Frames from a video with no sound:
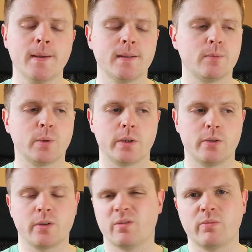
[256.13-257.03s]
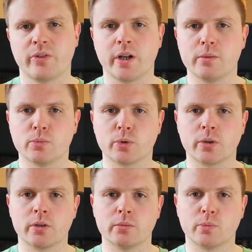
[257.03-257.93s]
where you can find
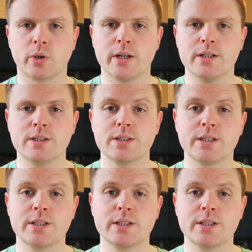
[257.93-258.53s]
more ideas,